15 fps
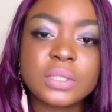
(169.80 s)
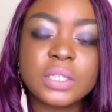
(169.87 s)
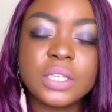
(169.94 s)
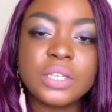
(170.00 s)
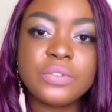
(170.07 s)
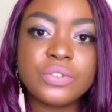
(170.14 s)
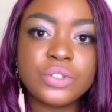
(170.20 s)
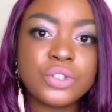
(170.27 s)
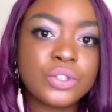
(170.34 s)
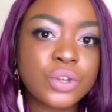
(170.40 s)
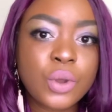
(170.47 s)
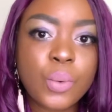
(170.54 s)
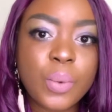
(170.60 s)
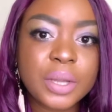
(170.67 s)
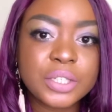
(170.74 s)
If you do
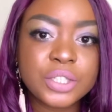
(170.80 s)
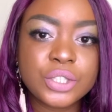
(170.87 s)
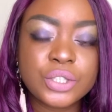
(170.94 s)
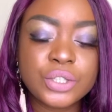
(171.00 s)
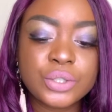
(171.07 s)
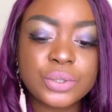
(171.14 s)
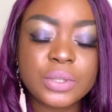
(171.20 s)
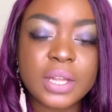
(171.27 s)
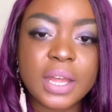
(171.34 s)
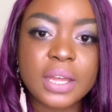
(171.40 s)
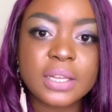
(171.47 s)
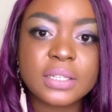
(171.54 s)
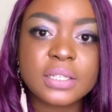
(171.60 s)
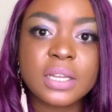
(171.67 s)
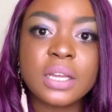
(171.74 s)
not want to do
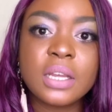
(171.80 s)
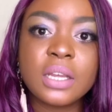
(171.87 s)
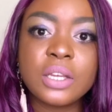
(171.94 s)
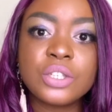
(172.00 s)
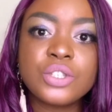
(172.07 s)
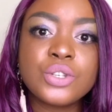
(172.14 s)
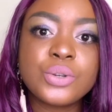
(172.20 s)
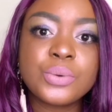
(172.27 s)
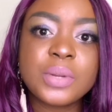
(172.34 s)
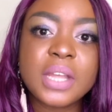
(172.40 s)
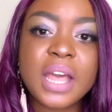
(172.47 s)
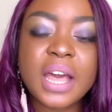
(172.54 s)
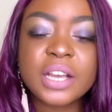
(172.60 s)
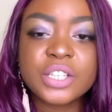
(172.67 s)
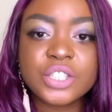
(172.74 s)
that, do
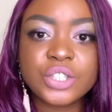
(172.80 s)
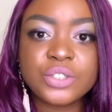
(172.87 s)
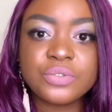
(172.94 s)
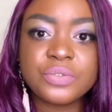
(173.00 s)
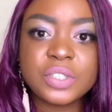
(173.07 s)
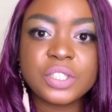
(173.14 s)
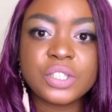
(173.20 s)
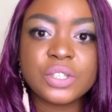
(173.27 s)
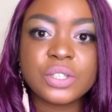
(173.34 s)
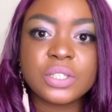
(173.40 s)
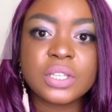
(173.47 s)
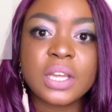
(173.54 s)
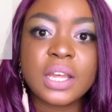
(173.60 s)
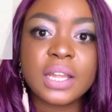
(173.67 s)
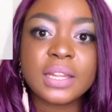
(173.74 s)
reaction
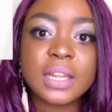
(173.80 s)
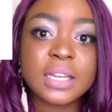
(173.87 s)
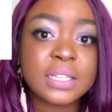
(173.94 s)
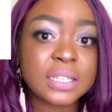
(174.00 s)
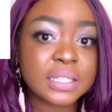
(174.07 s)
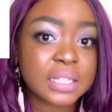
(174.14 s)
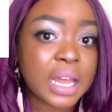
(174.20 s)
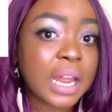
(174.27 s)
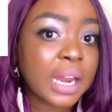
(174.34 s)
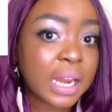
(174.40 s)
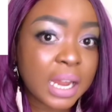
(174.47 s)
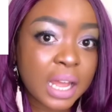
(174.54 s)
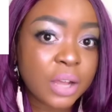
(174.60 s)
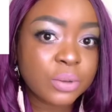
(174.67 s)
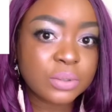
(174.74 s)
videos. That is
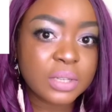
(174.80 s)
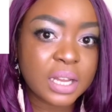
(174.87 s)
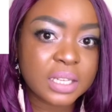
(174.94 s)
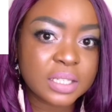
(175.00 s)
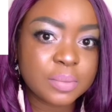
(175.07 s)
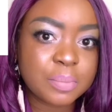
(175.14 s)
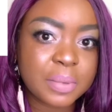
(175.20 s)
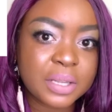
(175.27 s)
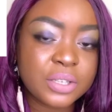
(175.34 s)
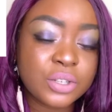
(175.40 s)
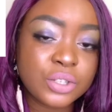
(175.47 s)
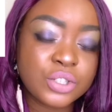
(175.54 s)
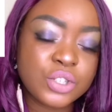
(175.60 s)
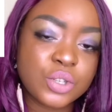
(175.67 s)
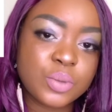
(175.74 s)
allowed as per
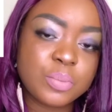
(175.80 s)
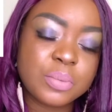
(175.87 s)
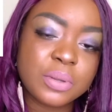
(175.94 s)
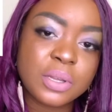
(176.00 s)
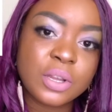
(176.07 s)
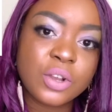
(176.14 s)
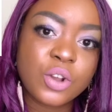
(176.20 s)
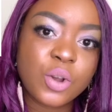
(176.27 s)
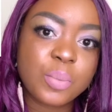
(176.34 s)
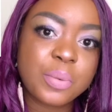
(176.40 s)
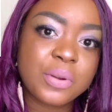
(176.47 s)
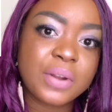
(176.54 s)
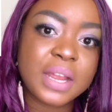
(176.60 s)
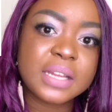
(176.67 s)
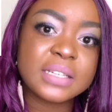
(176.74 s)
YouTube
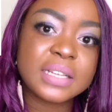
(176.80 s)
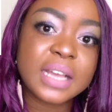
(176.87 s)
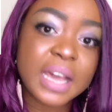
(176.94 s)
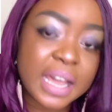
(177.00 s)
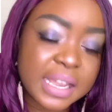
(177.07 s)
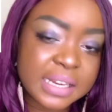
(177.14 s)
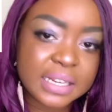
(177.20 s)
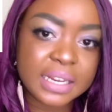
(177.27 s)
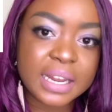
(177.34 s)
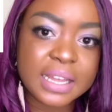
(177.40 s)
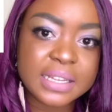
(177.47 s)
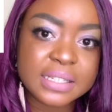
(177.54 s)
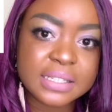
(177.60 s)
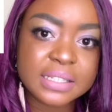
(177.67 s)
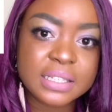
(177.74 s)
copyright
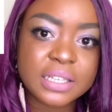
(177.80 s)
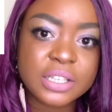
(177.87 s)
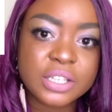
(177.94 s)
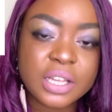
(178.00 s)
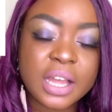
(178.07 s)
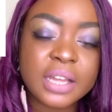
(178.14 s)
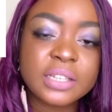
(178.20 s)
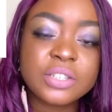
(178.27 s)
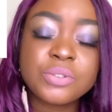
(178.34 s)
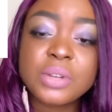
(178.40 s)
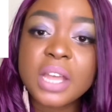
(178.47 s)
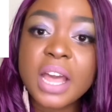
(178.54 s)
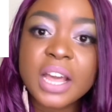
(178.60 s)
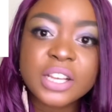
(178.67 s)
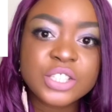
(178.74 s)
guidelines. And
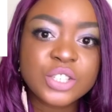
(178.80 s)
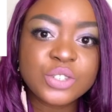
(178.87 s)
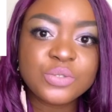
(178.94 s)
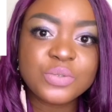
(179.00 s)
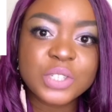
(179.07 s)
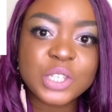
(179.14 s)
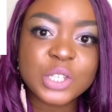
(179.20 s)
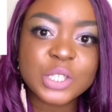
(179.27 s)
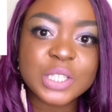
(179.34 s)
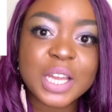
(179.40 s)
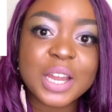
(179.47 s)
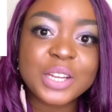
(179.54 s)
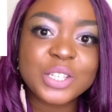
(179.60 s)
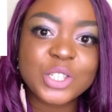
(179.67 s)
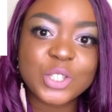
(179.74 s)
reaction videos
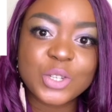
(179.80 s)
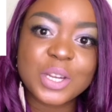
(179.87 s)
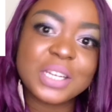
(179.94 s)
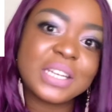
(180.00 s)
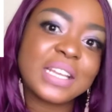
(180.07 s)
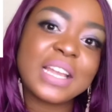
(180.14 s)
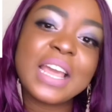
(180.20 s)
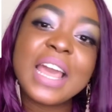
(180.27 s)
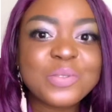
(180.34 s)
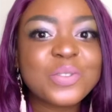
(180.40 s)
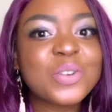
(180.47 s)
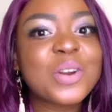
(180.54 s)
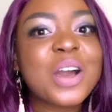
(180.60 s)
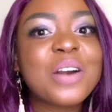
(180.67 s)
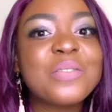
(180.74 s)
are trending.
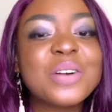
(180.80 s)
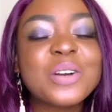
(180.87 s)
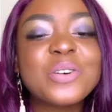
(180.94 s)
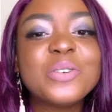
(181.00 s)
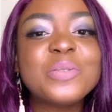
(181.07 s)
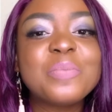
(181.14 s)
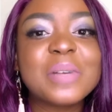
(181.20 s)
If you have a good